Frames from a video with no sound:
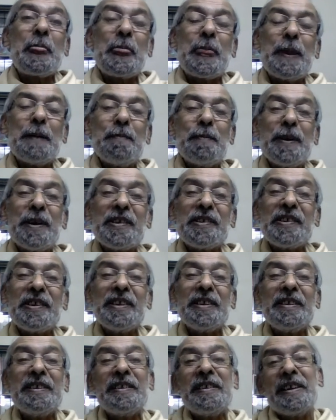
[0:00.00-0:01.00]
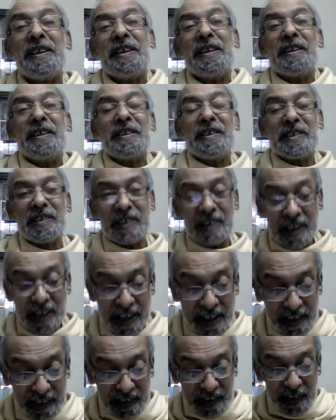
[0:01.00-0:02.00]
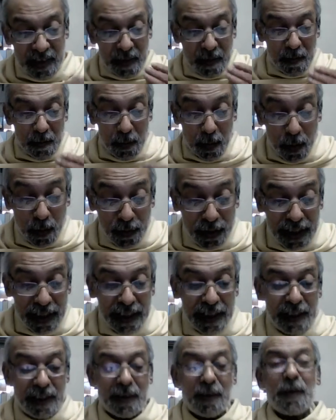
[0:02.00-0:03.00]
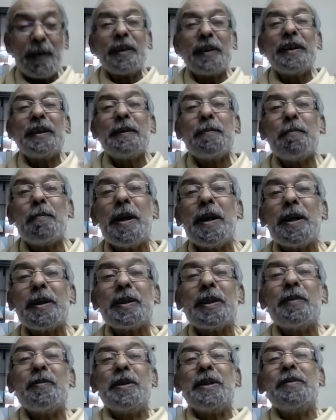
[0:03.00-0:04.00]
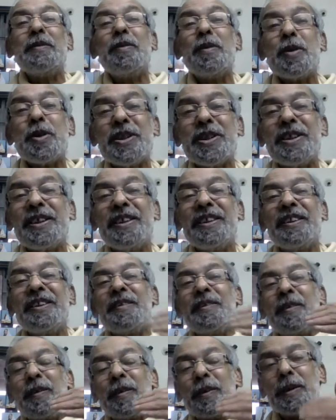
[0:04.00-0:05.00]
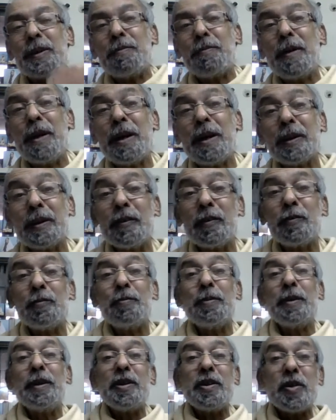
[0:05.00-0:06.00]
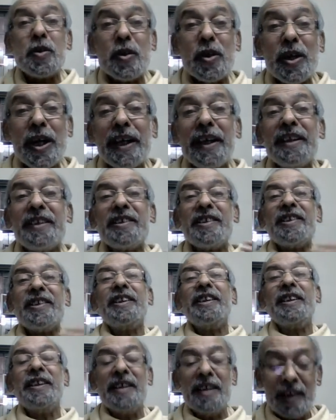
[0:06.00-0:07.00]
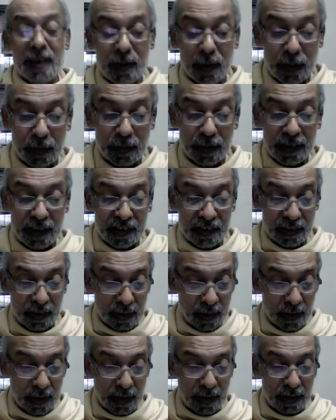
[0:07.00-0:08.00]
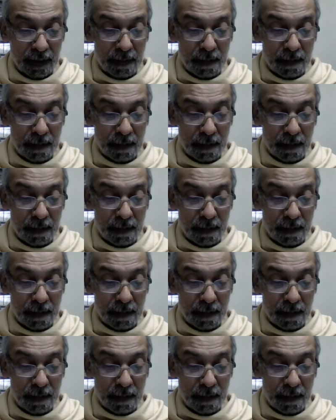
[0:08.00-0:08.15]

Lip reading: the person starts moving on the path of devotion, on the path of spirituality towards the God.